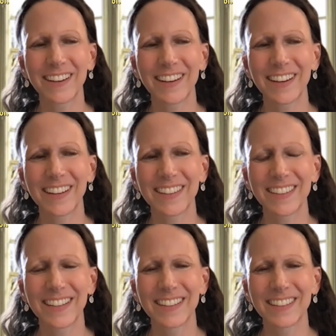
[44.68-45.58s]

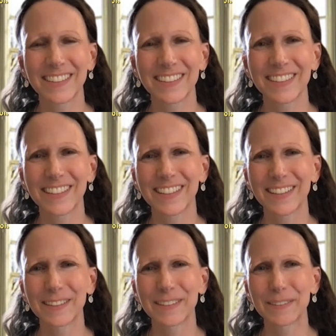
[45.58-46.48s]
I uh,
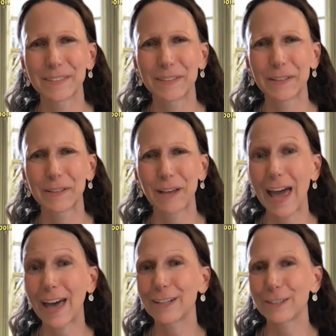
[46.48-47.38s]
uh,
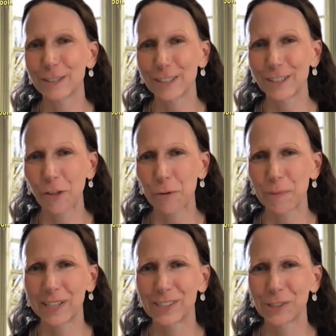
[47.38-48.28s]
added another
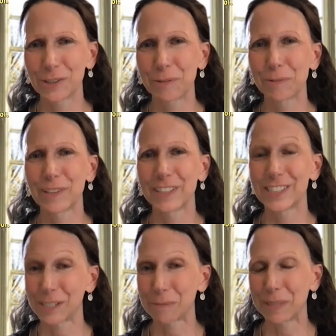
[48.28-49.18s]
major in
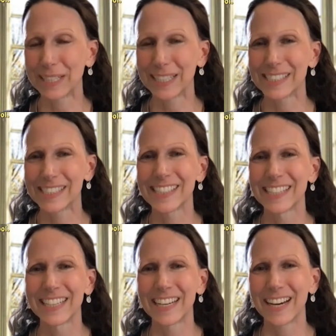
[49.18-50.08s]
religion because
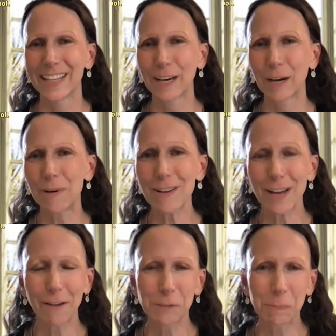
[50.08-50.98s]
I thought, well, I
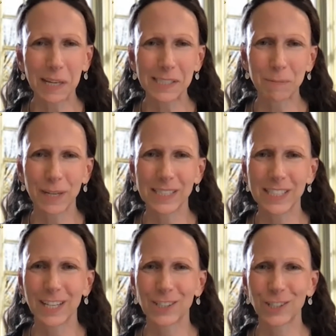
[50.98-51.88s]
have space in my
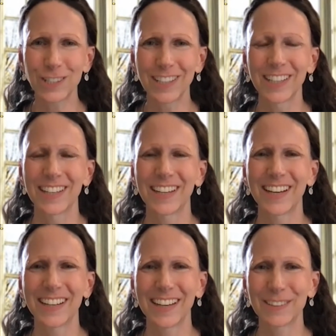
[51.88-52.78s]
schedule.
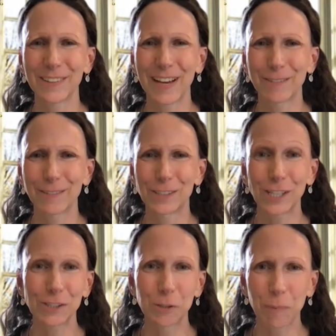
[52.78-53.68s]
I, I don't have to
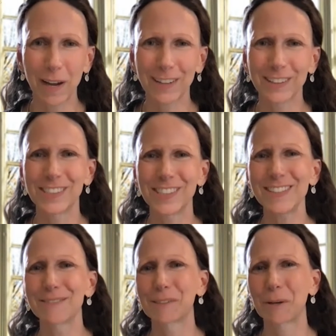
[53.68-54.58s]
just do
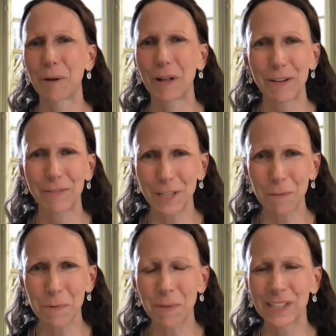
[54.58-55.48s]
biology. So I'll have a
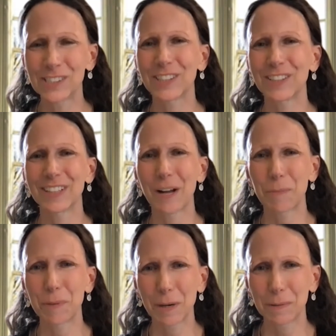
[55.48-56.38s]
double major and I'll
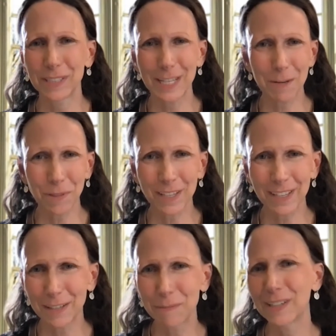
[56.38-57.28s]
be able to keep
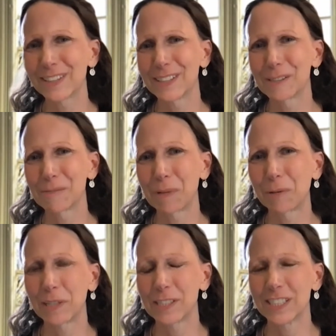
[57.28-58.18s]
thinking about these big
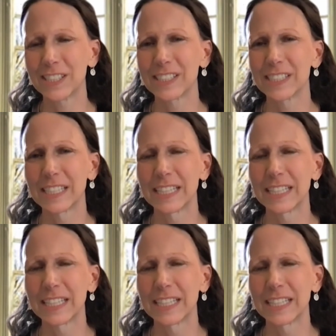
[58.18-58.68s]
questions.